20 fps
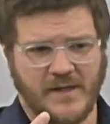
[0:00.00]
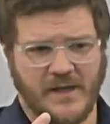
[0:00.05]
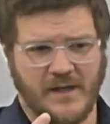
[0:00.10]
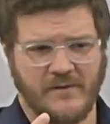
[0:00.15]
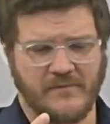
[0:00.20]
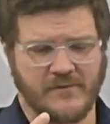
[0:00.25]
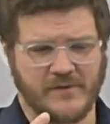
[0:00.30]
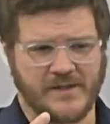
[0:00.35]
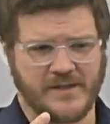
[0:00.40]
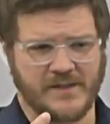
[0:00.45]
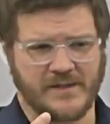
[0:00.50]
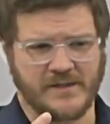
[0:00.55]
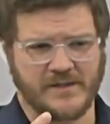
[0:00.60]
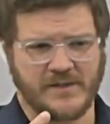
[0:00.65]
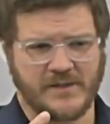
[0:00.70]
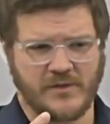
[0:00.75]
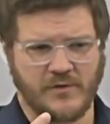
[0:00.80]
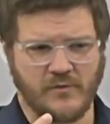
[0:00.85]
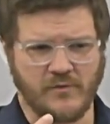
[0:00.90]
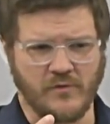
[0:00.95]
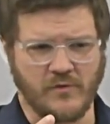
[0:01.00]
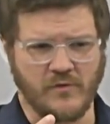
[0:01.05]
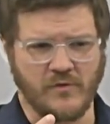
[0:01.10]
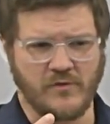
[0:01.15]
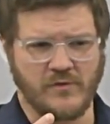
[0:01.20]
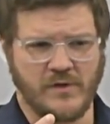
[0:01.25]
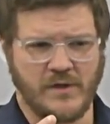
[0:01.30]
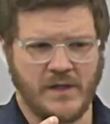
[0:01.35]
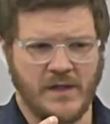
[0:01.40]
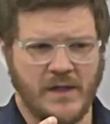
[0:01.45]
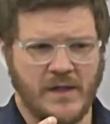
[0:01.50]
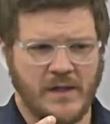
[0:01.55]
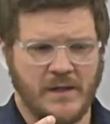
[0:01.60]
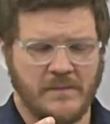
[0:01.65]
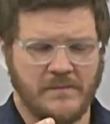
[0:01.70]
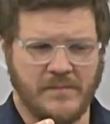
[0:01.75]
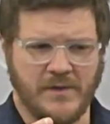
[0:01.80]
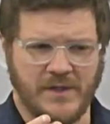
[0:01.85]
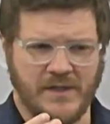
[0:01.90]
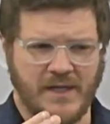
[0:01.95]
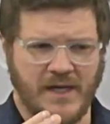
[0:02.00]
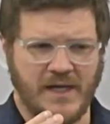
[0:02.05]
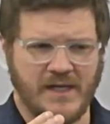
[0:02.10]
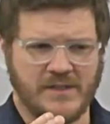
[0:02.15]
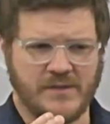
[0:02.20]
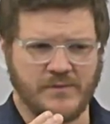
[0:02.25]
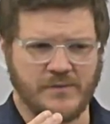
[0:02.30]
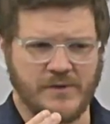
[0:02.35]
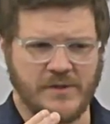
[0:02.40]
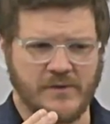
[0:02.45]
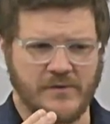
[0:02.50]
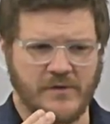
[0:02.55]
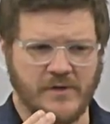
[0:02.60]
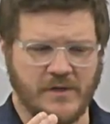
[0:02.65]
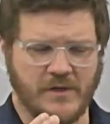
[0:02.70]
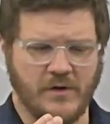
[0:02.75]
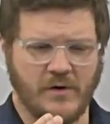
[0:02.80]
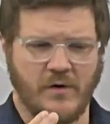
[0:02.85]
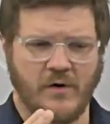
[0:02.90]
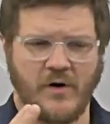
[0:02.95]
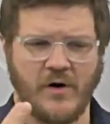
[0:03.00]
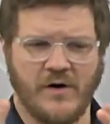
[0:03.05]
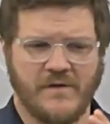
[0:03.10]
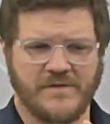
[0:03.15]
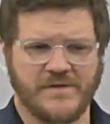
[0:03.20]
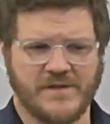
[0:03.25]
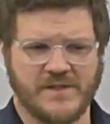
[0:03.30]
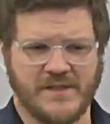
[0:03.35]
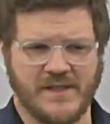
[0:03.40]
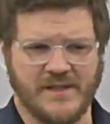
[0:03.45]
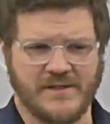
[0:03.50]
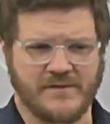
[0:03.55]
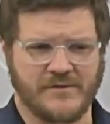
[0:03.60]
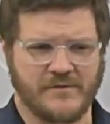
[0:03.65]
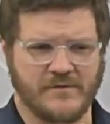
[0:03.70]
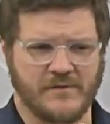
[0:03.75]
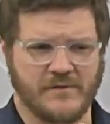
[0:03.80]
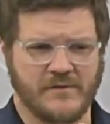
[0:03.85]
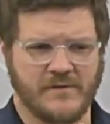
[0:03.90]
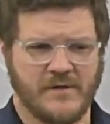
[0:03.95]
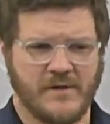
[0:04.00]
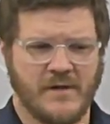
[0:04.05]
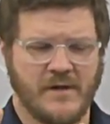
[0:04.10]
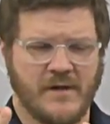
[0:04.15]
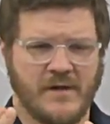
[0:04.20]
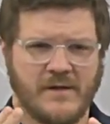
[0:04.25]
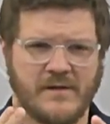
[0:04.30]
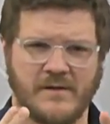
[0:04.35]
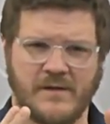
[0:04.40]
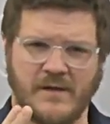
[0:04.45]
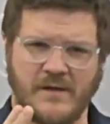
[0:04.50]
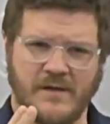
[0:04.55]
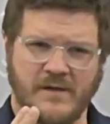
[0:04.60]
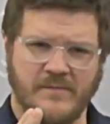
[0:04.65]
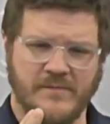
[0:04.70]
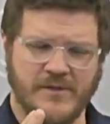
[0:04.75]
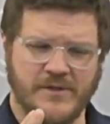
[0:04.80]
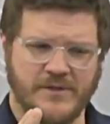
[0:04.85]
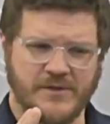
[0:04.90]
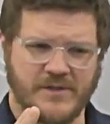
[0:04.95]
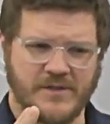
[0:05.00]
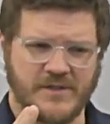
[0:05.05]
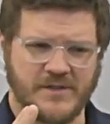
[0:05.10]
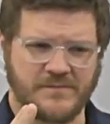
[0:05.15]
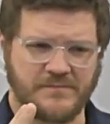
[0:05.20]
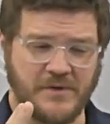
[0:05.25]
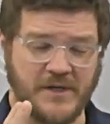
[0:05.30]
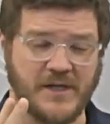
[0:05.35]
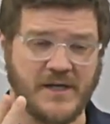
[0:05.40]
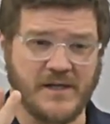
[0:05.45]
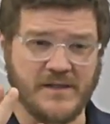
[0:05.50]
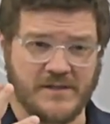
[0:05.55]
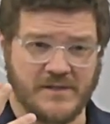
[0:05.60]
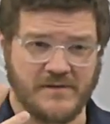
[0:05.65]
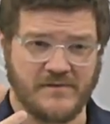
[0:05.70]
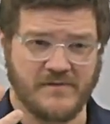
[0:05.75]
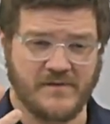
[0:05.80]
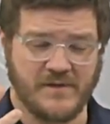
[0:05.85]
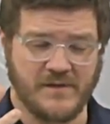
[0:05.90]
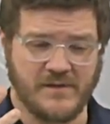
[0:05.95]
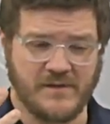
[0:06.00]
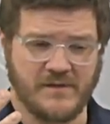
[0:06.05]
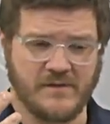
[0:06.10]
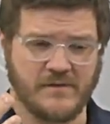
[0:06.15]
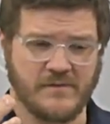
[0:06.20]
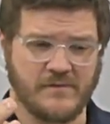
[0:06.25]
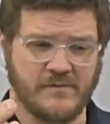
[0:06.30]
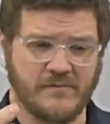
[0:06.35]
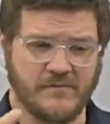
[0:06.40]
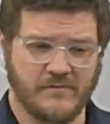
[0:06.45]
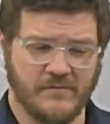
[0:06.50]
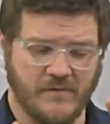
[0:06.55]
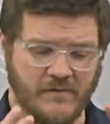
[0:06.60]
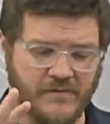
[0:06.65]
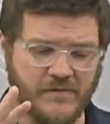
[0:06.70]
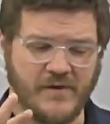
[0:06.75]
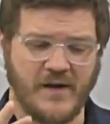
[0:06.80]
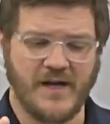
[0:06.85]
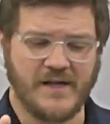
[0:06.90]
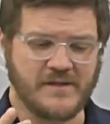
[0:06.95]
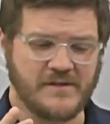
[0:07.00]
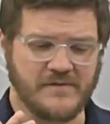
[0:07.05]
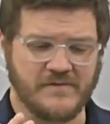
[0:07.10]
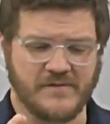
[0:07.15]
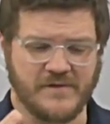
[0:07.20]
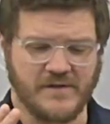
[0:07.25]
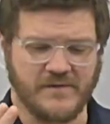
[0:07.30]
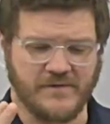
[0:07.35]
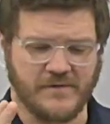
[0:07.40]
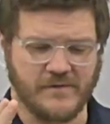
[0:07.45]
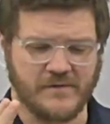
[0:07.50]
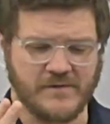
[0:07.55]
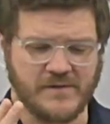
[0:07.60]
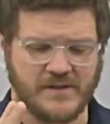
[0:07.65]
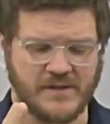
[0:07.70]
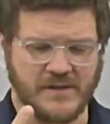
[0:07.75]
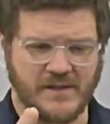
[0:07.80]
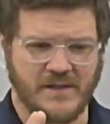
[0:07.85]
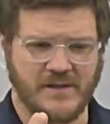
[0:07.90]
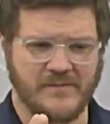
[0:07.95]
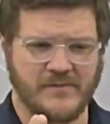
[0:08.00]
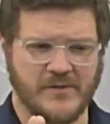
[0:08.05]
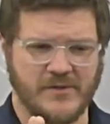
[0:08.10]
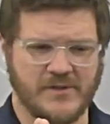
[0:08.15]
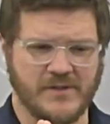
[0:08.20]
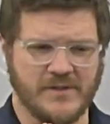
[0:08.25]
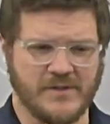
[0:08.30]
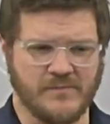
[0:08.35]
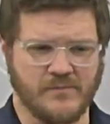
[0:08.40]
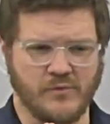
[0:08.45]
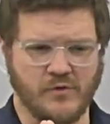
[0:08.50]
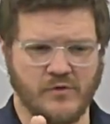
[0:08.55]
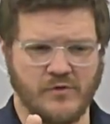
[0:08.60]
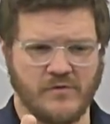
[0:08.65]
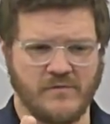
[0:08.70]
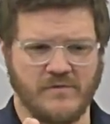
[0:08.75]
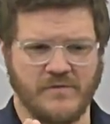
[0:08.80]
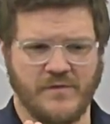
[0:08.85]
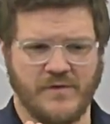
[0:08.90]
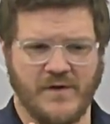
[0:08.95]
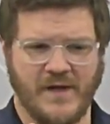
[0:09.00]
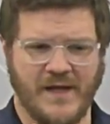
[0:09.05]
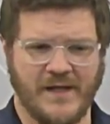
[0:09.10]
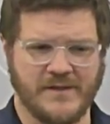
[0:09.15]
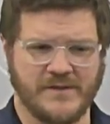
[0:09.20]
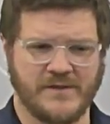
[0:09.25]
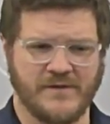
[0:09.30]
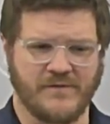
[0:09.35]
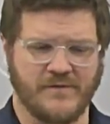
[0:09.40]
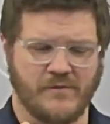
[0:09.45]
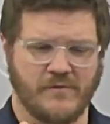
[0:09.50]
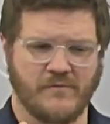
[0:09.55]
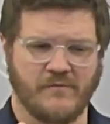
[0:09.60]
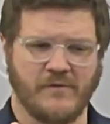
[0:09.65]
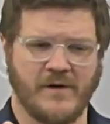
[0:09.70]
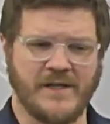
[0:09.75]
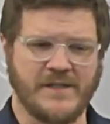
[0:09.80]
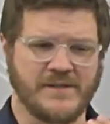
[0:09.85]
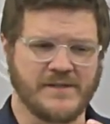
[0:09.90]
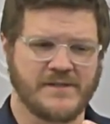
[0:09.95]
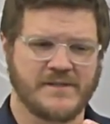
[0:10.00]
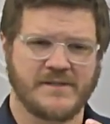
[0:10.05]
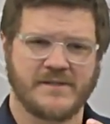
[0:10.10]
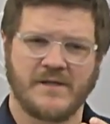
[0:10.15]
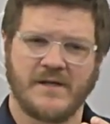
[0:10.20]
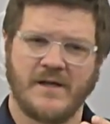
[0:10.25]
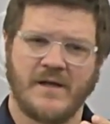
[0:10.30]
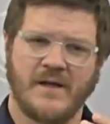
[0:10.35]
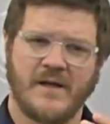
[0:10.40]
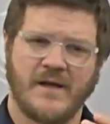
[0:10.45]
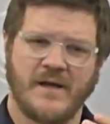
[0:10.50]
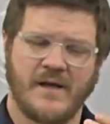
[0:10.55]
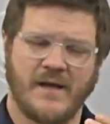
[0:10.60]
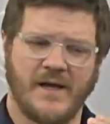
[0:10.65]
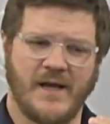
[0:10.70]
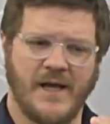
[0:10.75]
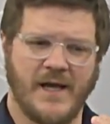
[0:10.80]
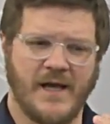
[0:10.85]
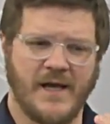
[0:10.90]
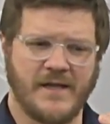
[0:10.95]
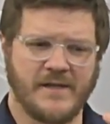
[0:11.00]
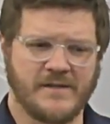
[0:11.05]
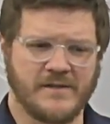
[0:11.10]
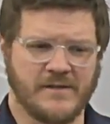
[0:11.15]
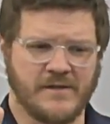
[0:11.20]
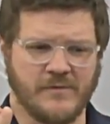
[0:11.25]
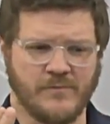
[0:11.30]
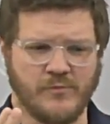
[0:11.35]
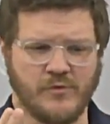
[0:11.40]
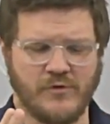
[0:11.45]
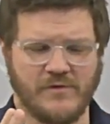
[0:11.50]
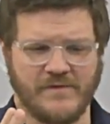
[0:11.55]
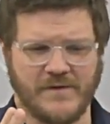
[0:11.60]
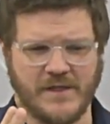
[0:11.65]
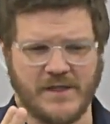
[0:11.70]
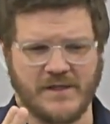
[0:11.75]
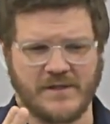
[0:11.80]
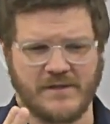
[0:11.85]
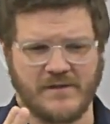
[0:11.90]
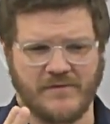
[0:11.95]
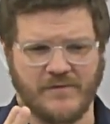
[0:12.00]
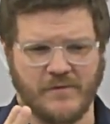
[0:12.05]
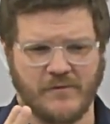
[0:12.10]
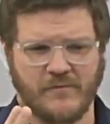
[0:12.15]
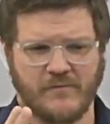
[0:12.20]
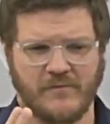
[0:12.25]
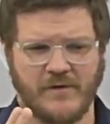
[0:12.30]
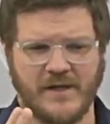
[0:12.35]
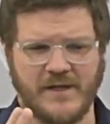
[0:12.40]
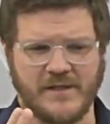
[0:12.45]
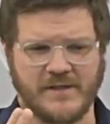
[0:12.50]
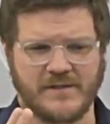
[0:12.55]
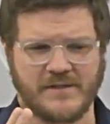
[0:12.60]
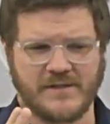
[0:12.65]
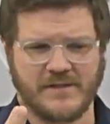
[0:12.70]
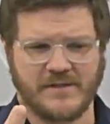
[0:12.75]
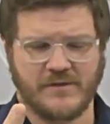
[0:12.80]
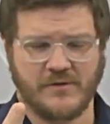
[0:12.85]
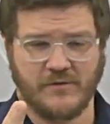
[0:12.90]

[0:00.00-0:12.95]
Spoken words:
everything's cool, but as we look off center, the images, because of the refractive difference, the images move at different rates. And the moving at different rates